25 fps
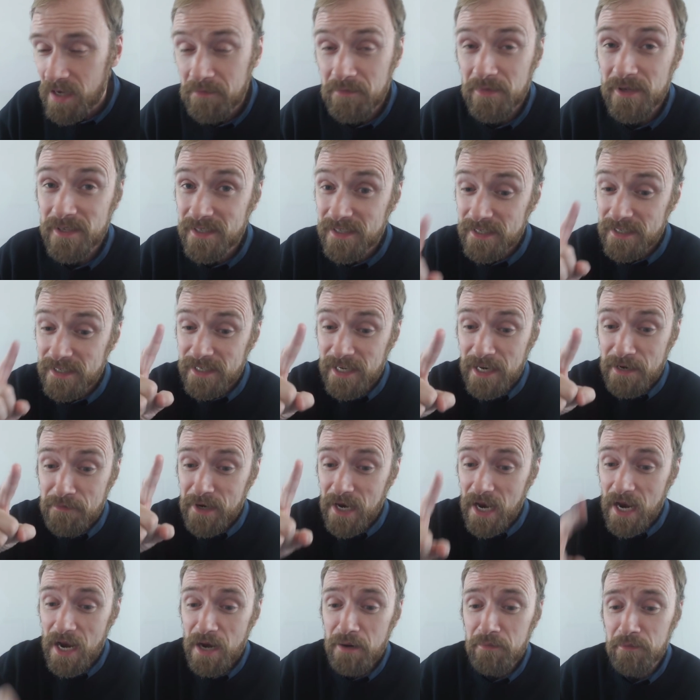But it's the
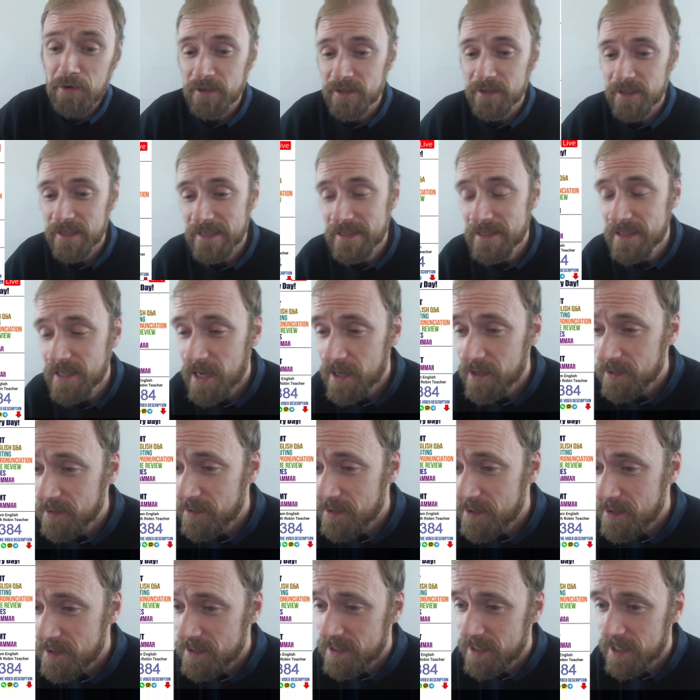same camera,
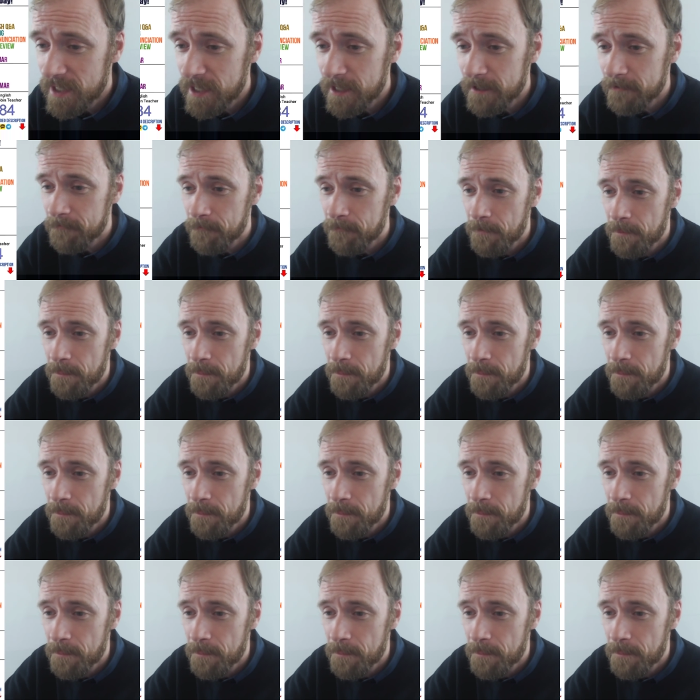exactly the same.